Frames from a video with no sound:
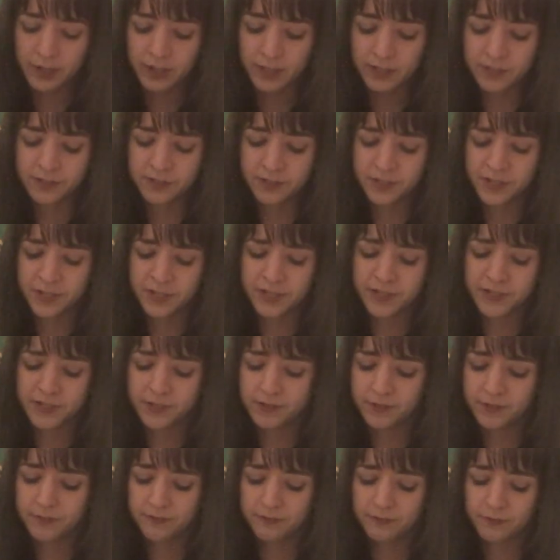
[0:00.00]
And
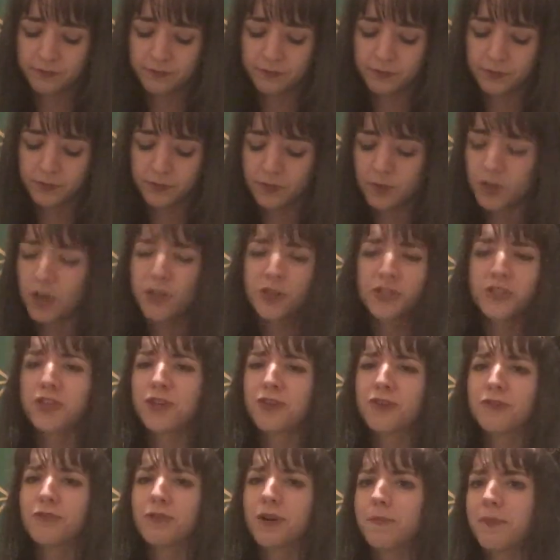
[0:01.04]

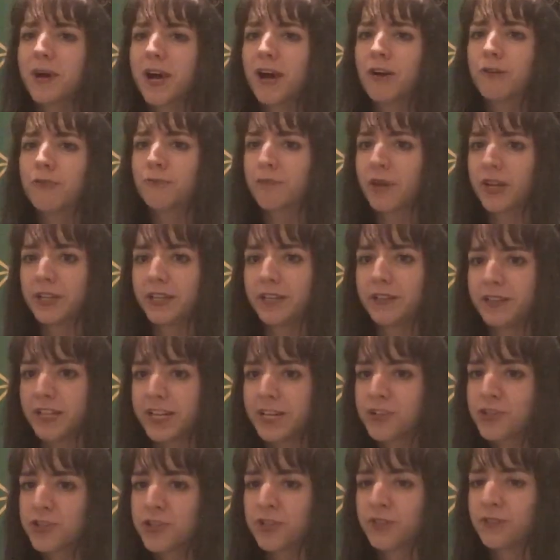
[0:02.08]
also about
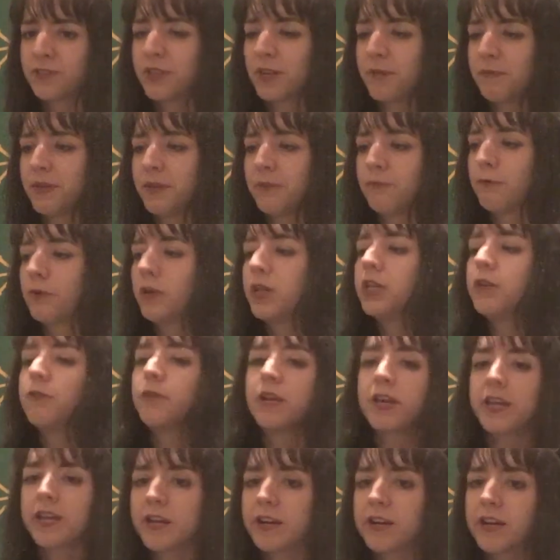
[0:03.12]
regulation, I mean, what you
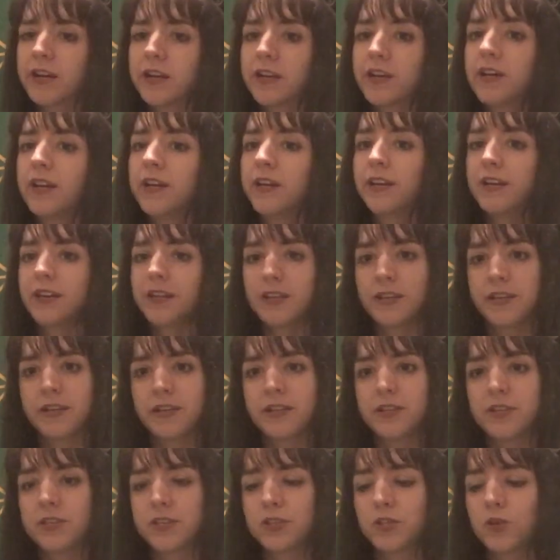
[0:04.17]
hear
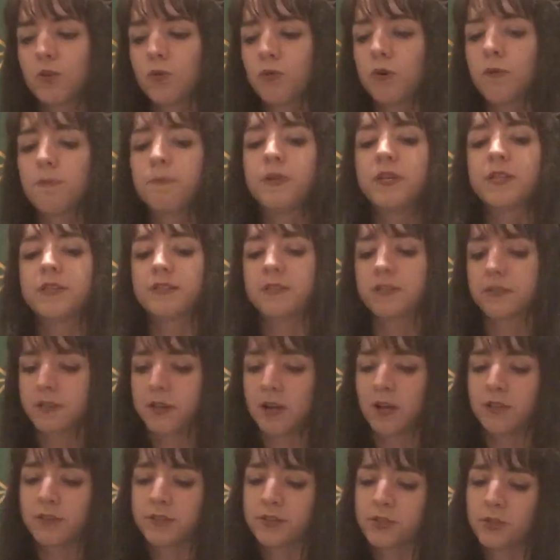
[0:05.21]
is we're business
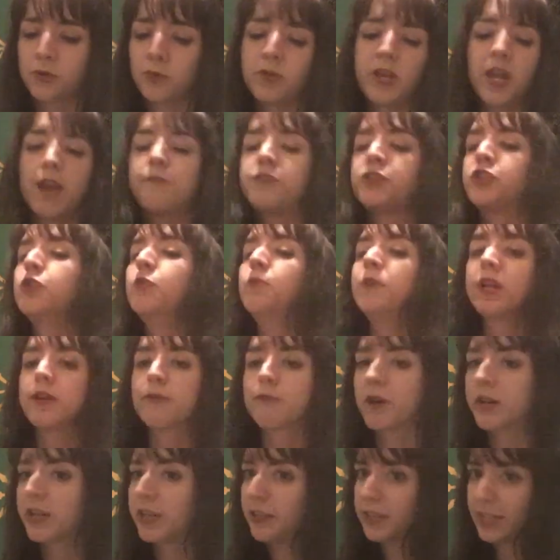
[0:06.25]
hostile. We have too many
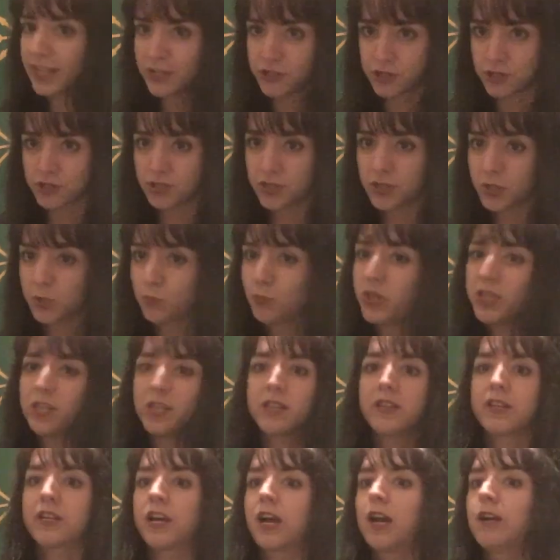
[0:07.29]
regulations. We need
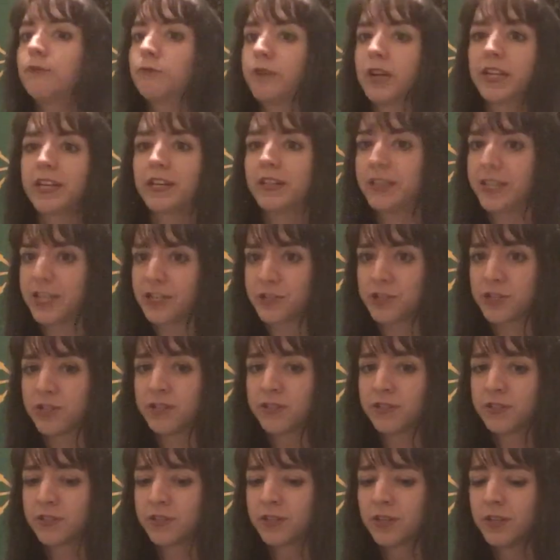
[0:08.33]
to cut
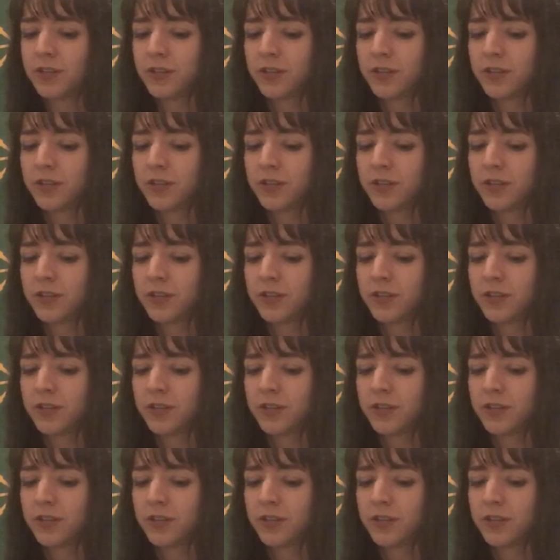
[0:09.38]
regulations.